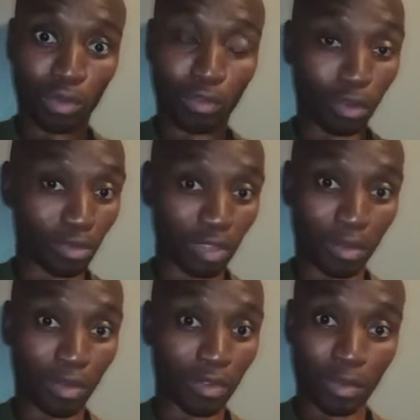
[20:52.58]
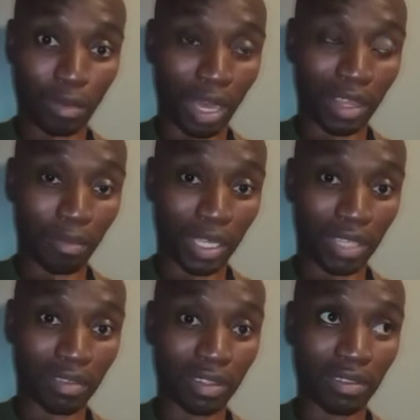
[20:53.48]
from other
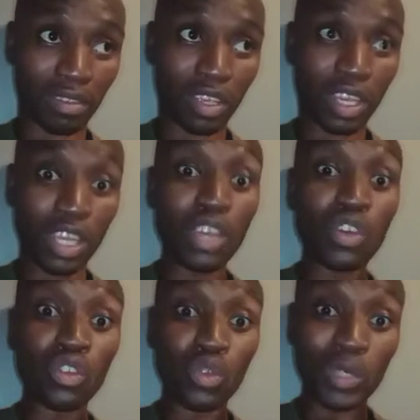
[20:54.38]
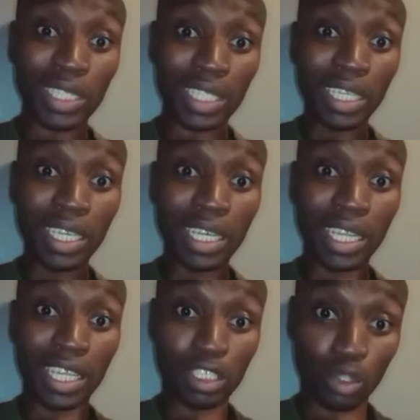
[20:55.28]
places using
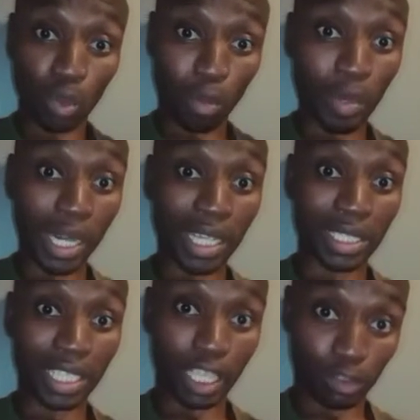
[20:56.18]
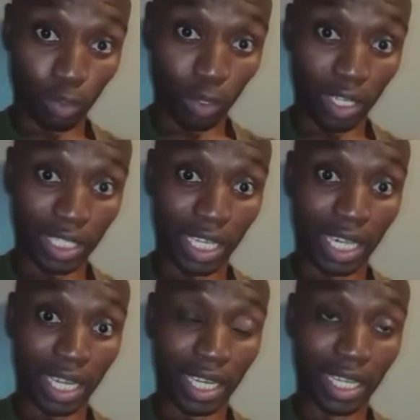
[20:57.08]
stock price as
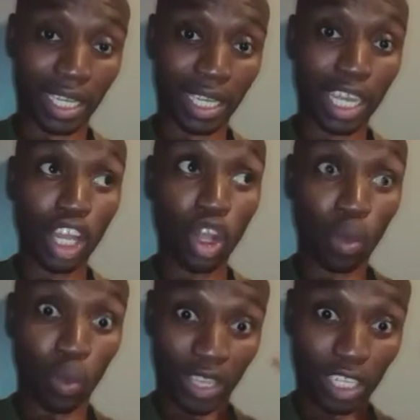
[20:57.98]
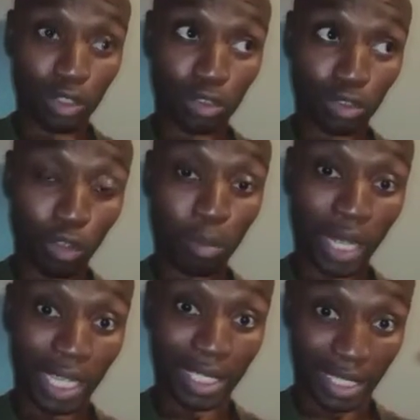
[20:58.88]
collateral. When that stock
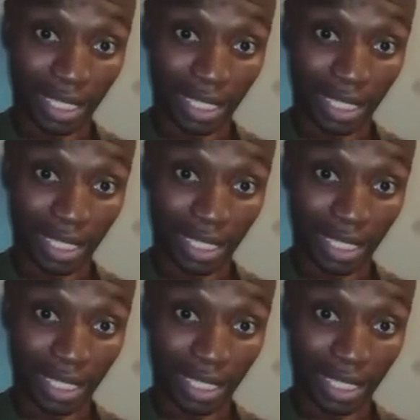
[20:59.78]
price